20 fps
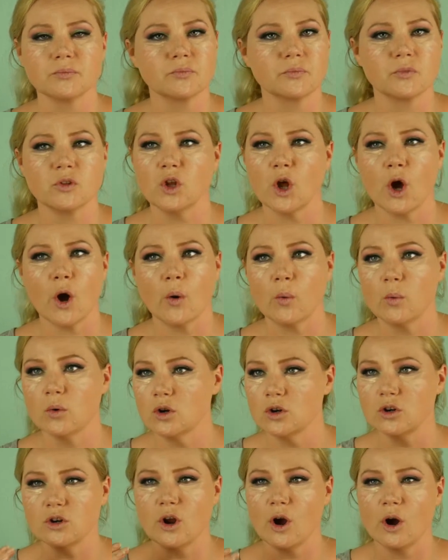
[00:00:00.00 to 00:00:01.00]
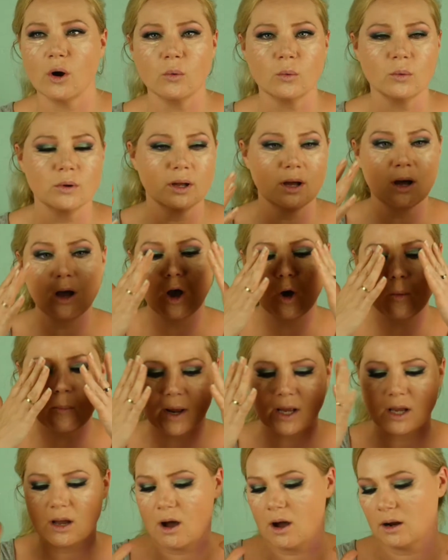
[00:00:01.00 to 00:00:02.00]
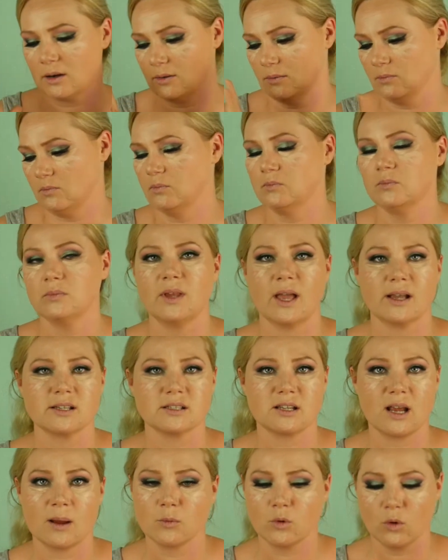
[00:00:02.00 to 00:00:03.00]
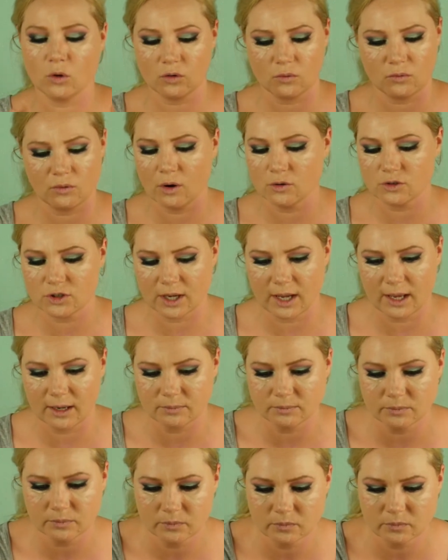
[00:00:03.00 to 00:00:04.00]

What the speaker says: No, oh my god, next time Golden Rose again.